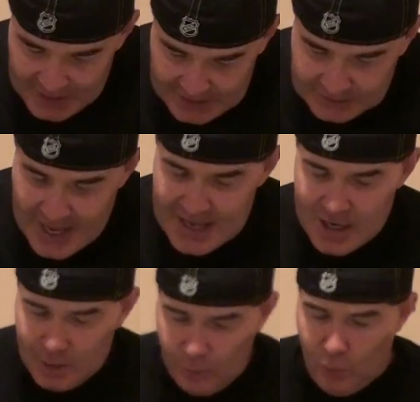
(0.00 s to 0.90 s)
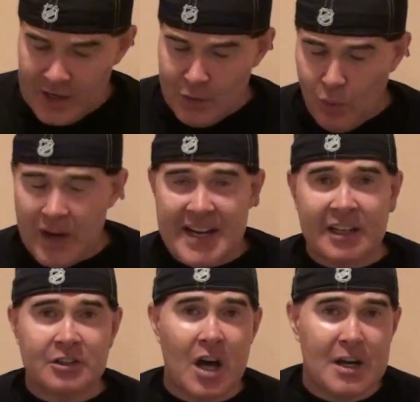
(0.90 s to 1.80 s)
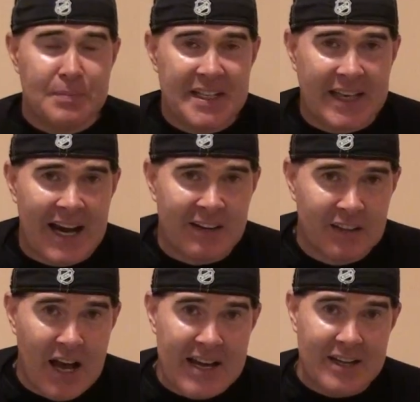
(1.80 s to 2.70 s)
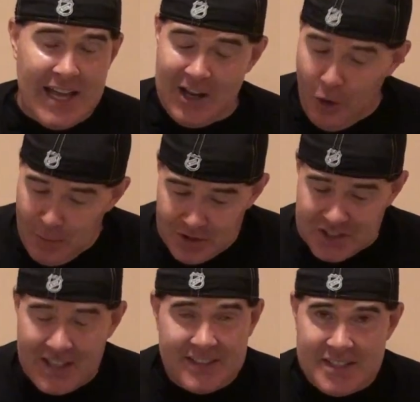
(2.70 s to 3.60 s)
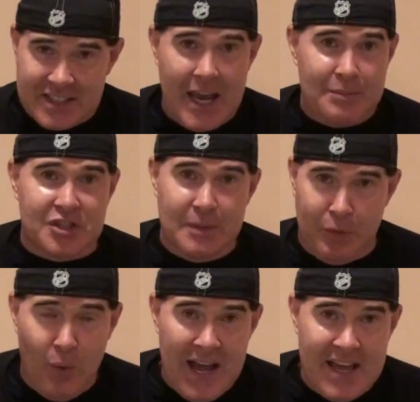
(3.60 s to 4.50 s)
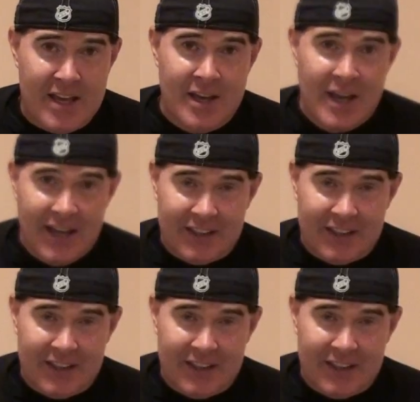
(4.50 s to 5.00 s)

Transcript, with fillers: Atlanta one and one held on to beat Carolina. They almost let this game slip away.